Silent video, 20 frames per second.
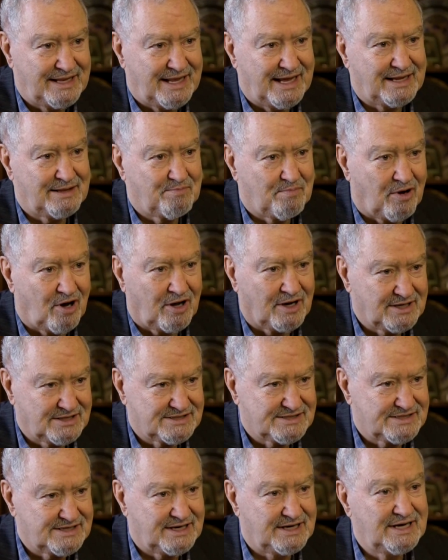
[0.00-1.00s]
that
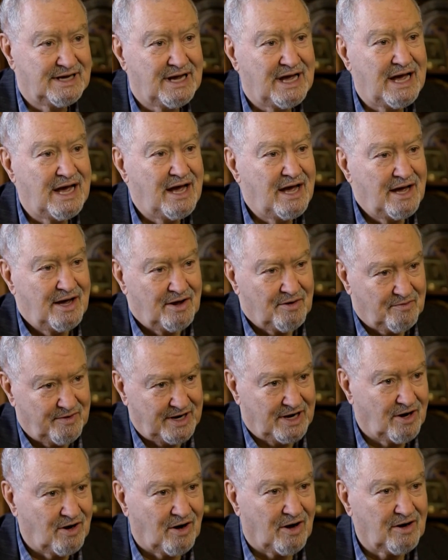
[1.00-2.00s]
policy
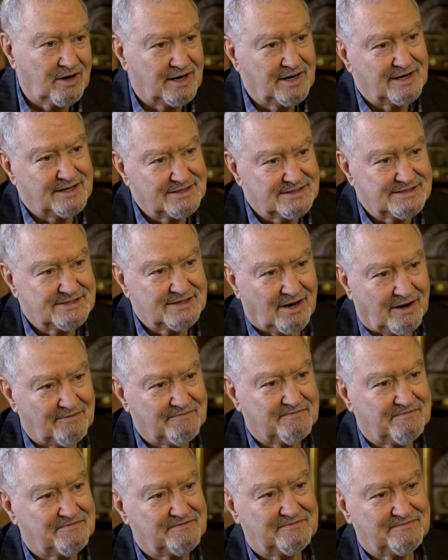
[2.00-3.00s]
regardless
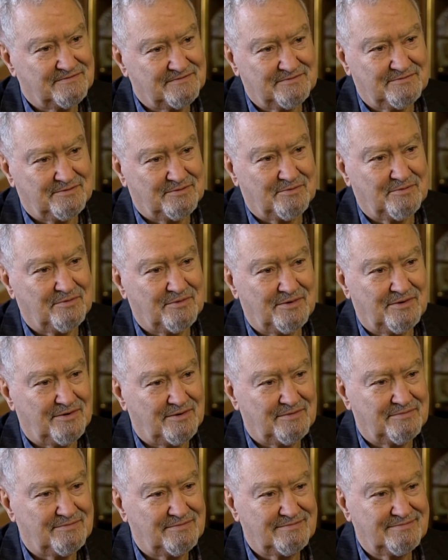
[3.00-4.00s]
of
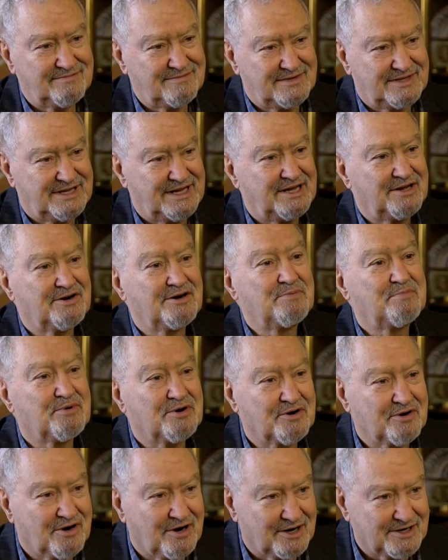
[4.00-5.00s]
the
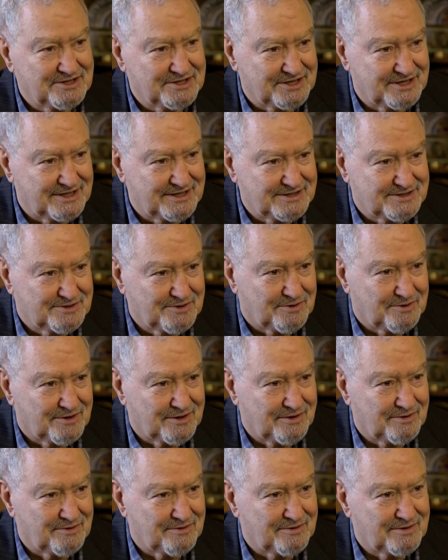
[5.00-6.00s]
repercussions
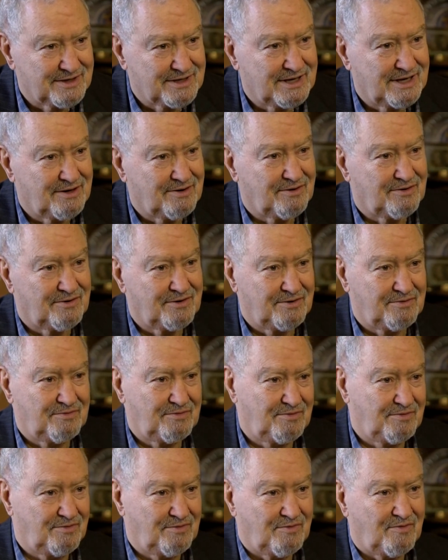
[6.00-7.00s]
or
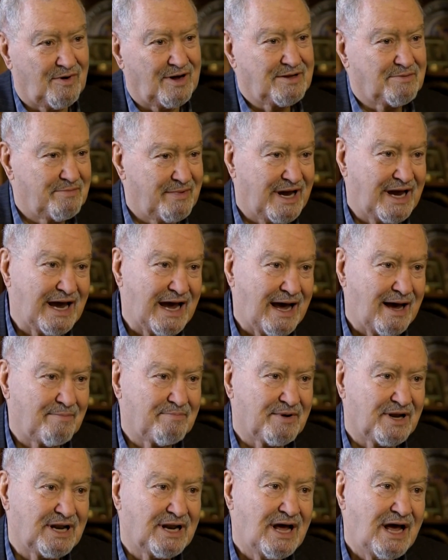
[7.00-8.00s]
what may
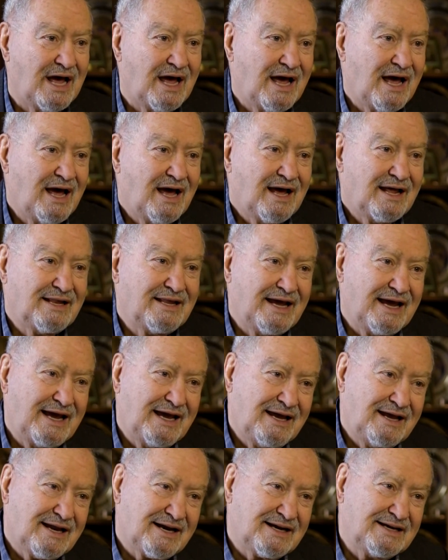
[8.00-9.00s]
happen.
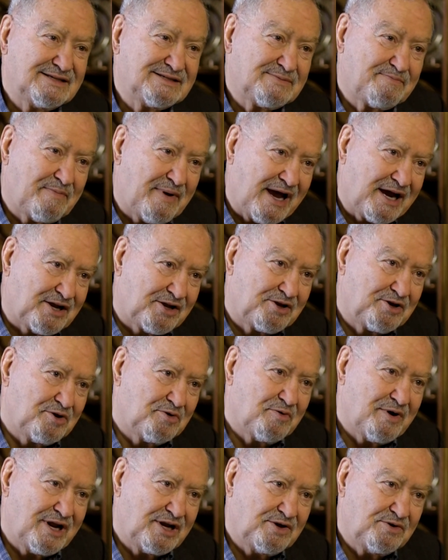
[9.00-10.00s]
They respect you
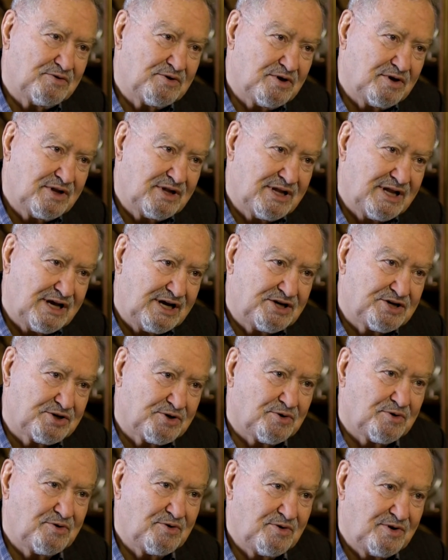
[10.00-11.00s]
when they
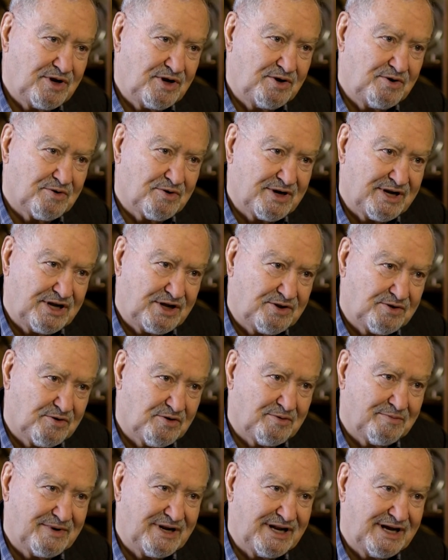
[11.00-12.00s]
show your
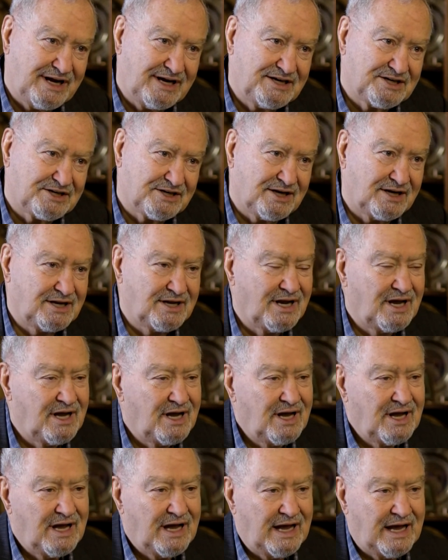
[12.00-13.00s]
determination
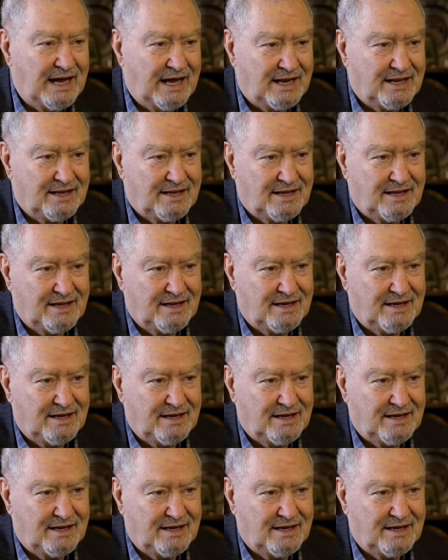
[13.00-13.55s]
and